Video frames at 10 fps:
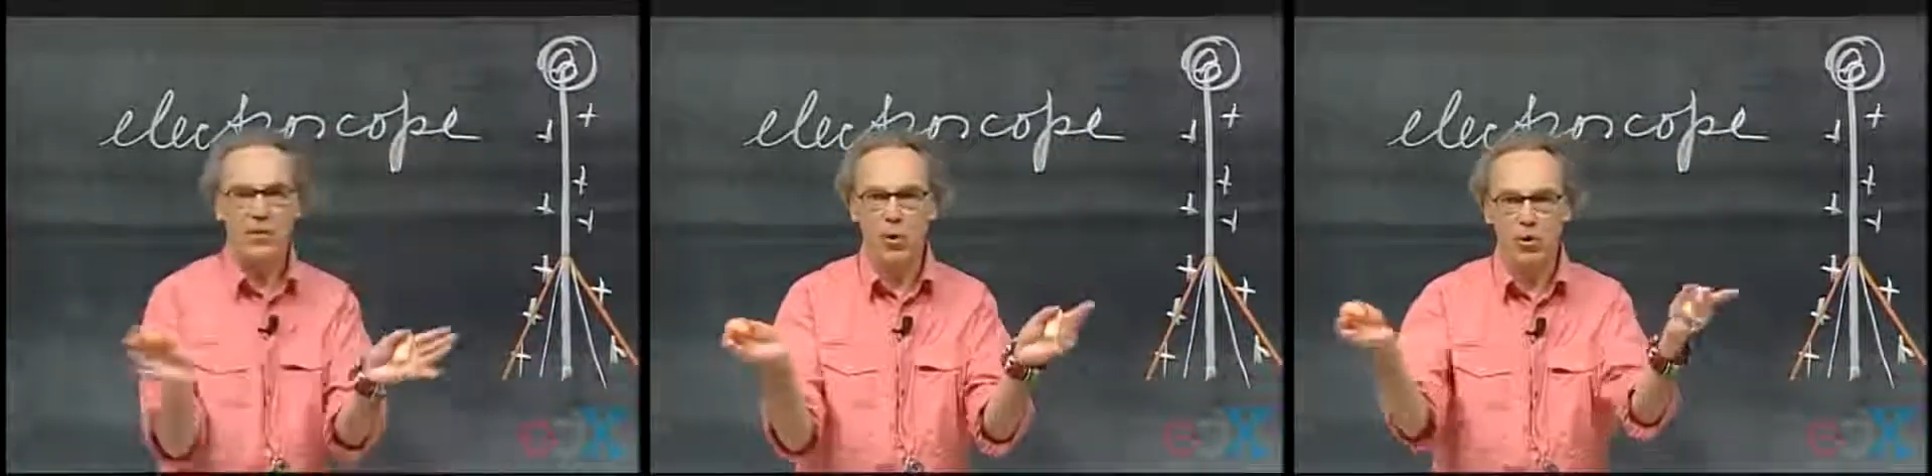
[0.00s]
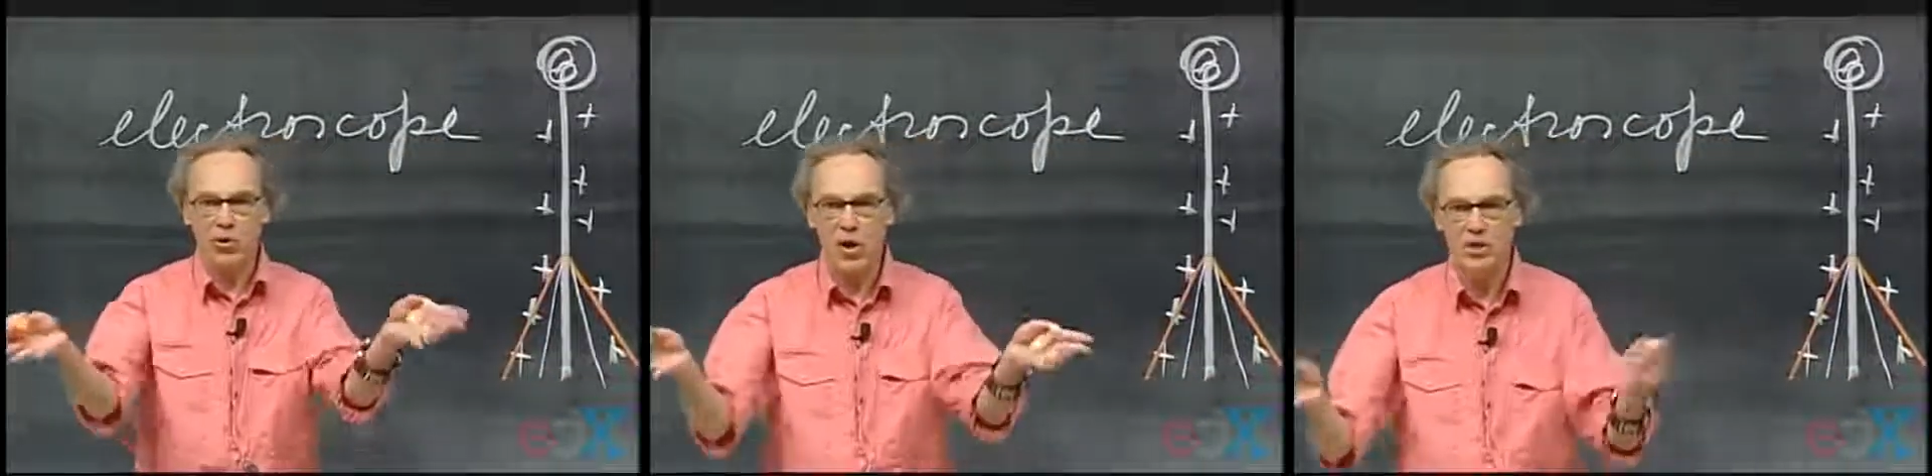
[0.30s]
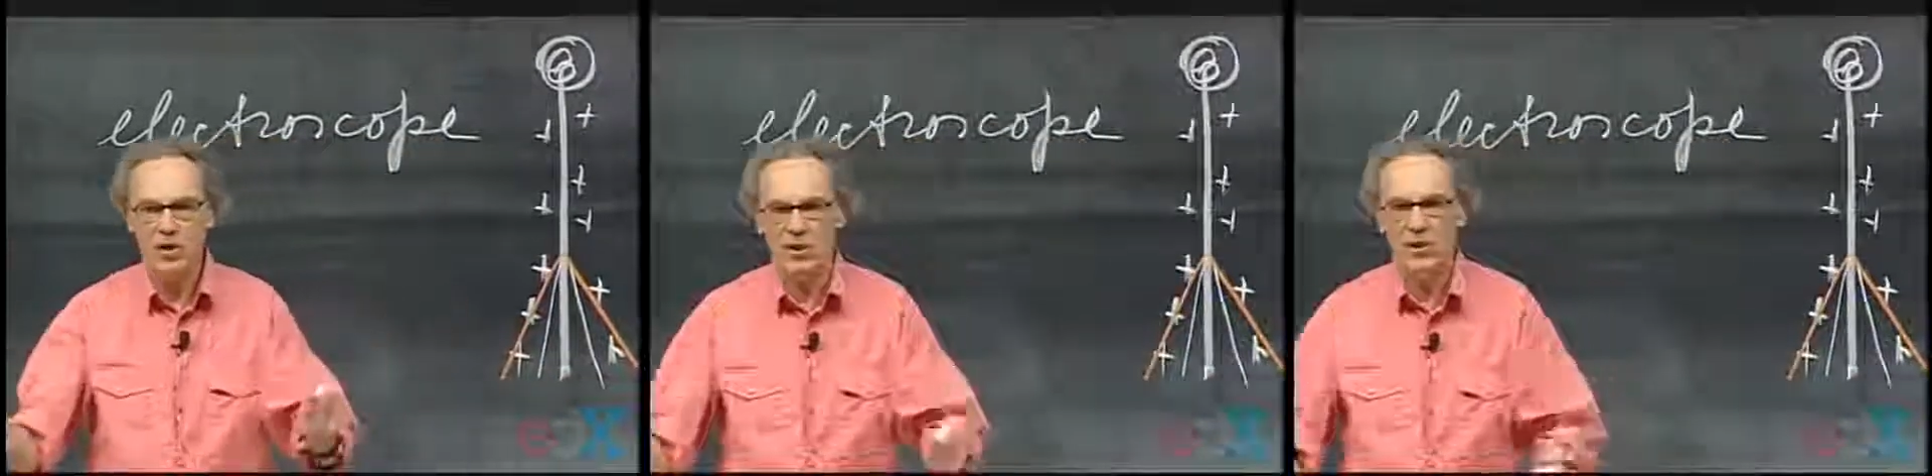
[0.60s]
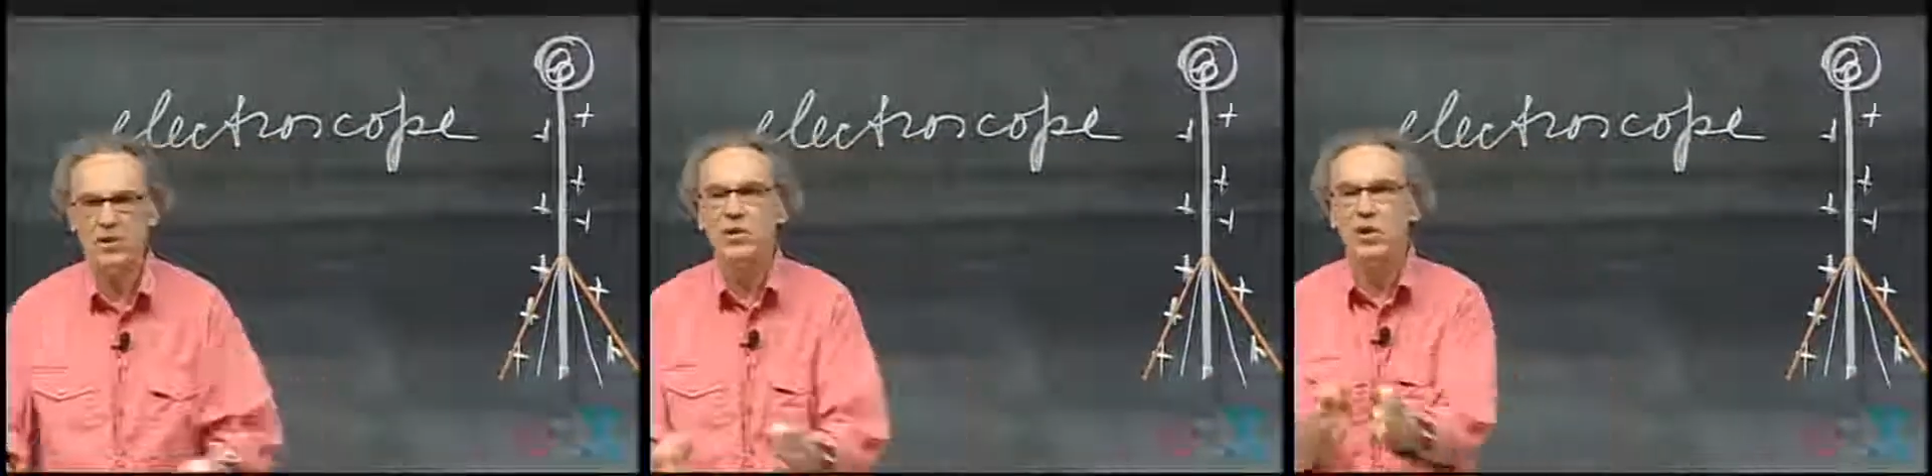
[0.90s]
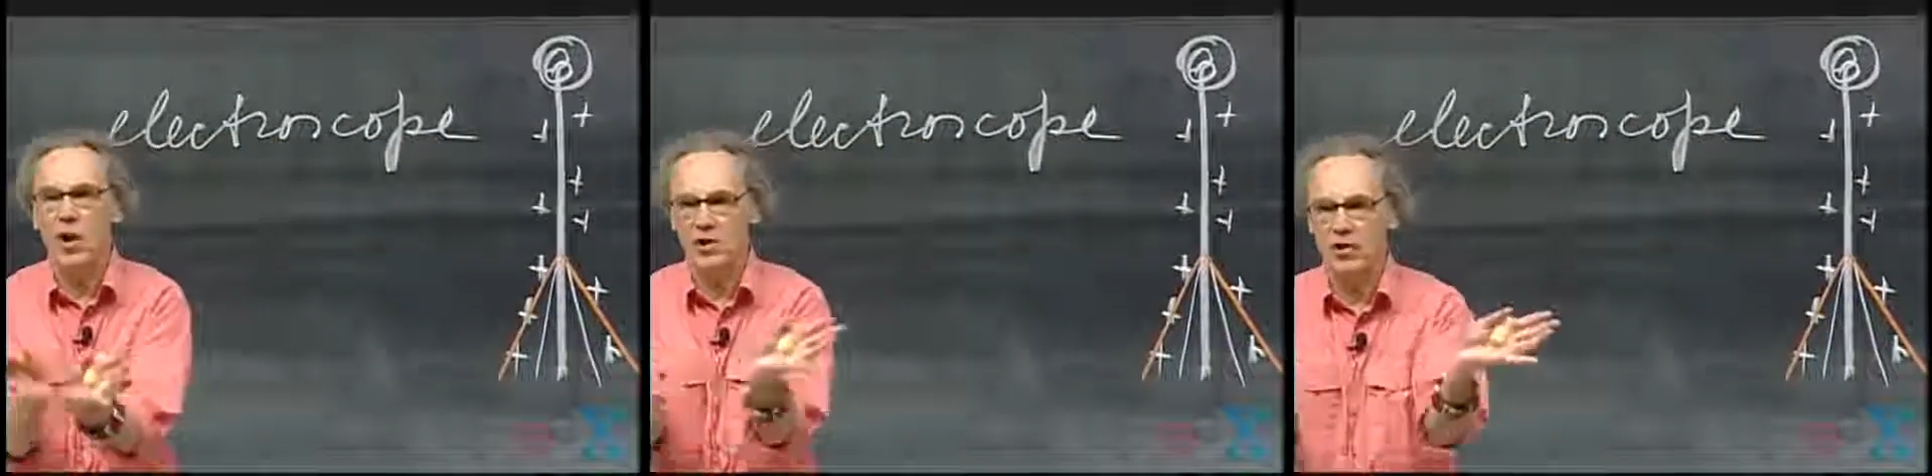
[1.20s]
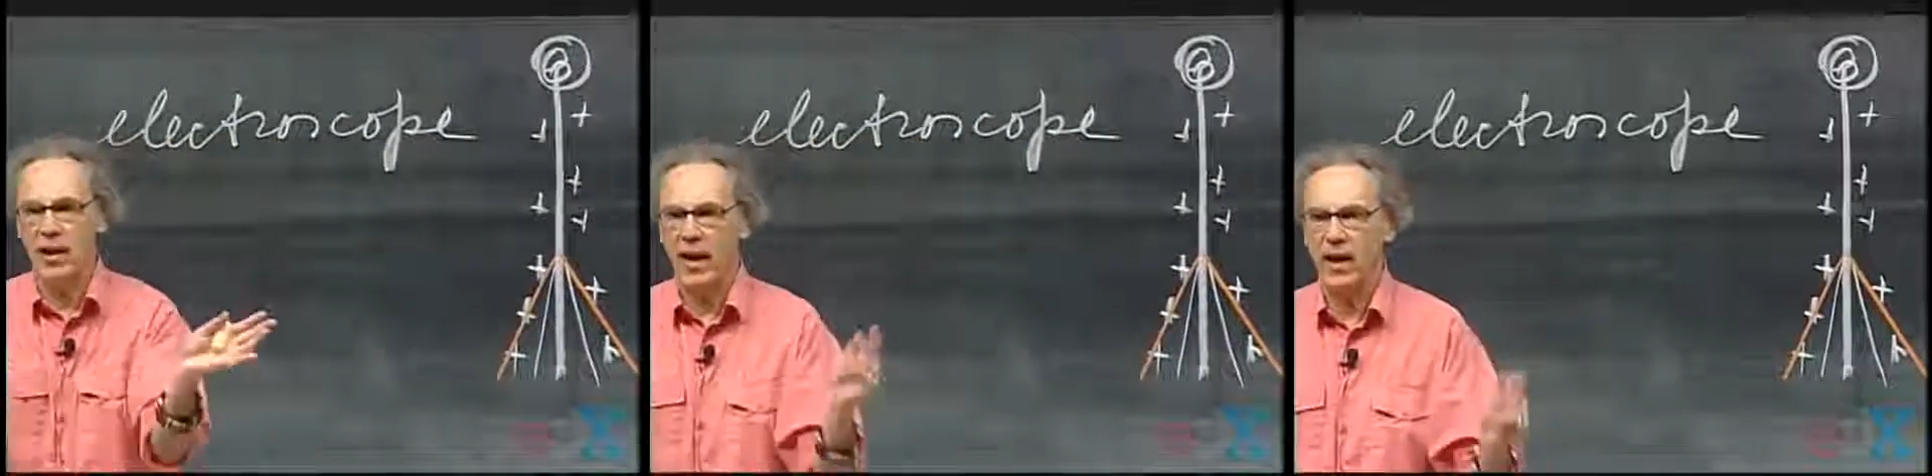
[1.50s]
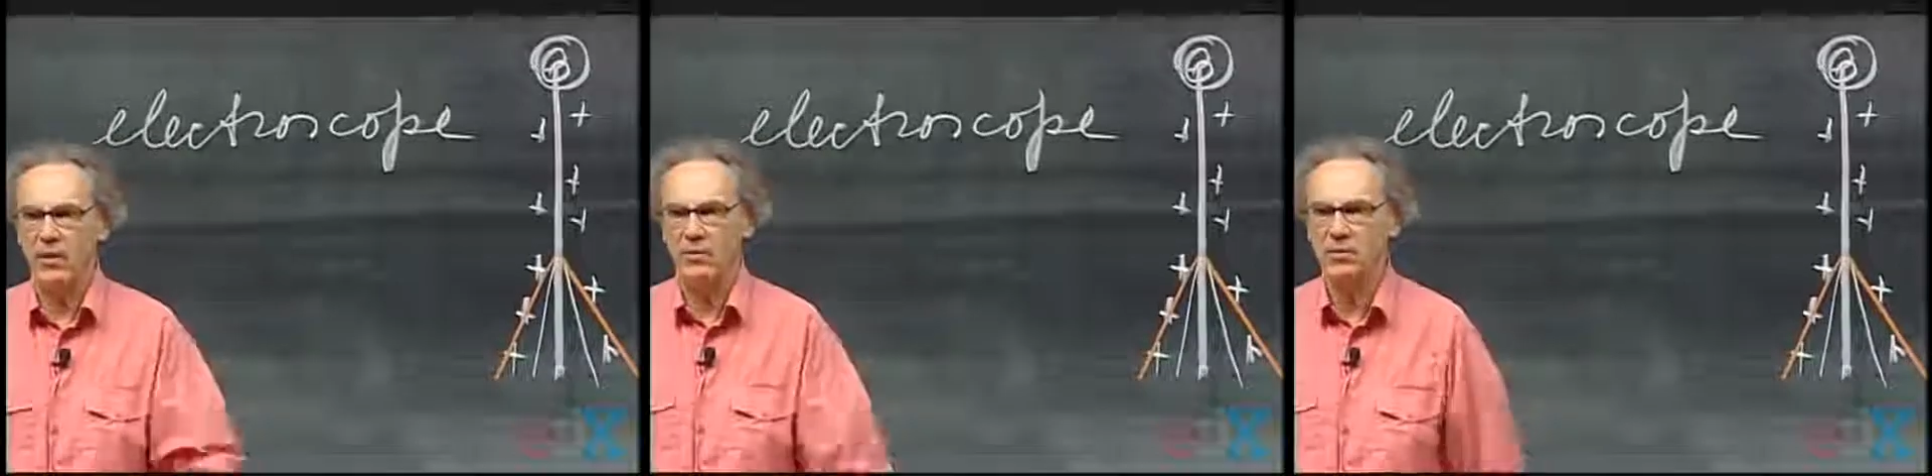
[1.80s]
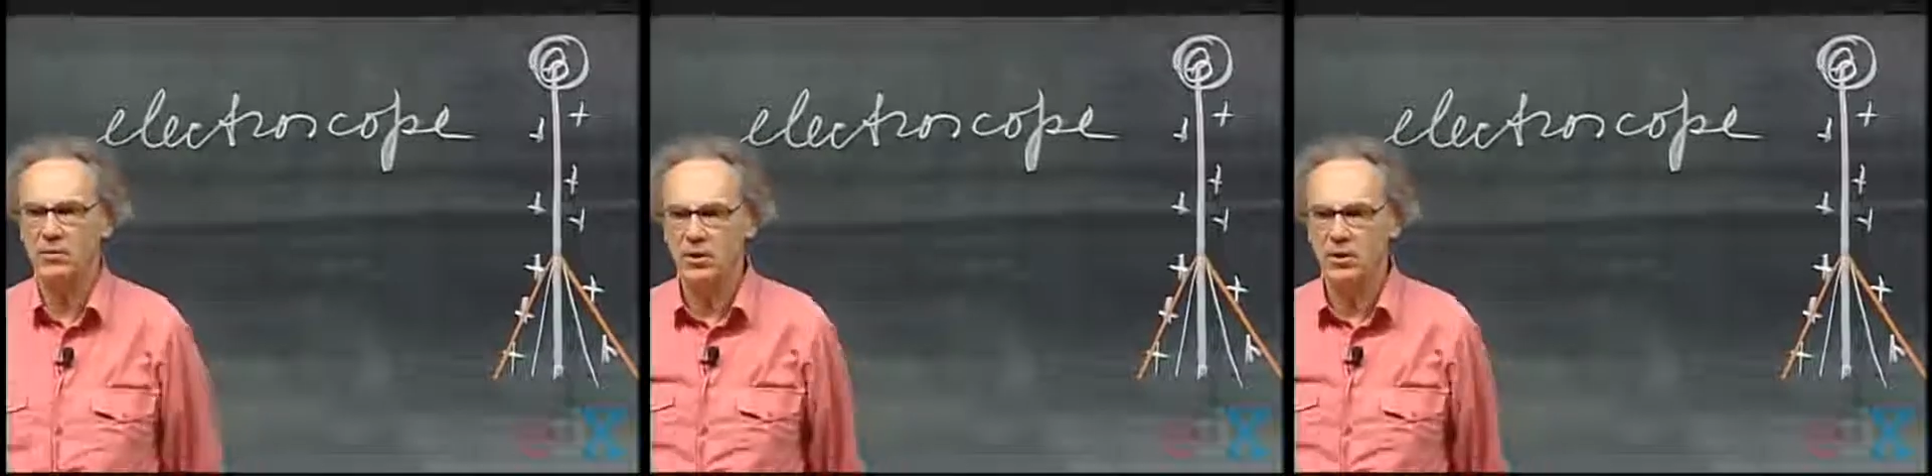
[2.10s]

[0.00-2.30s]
And the more charge there is, the larger that angle.